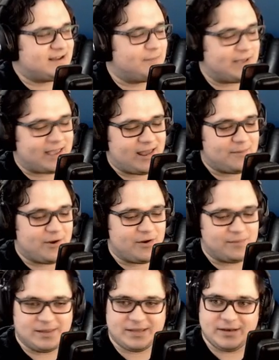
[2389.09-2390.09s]
Oh my god, I'm already
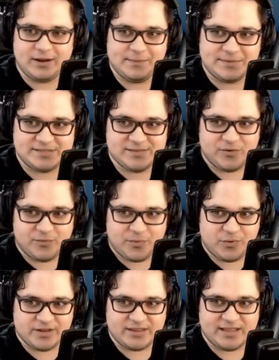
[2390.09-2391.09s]
blanking on it. But someone
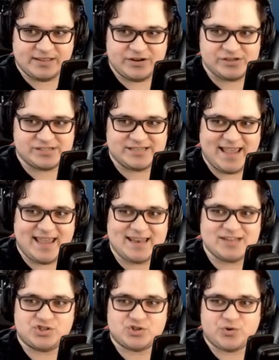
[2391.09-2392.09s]
reported that there's an eight
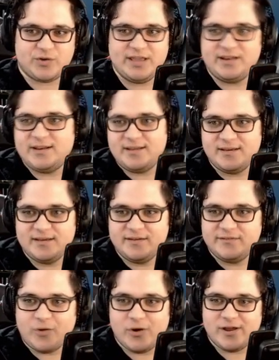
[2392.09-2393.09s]
inch screen
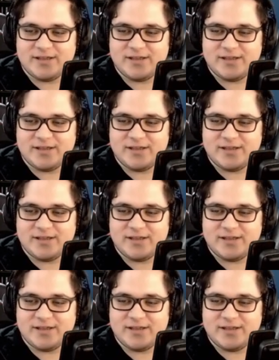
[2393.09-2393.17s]
for it.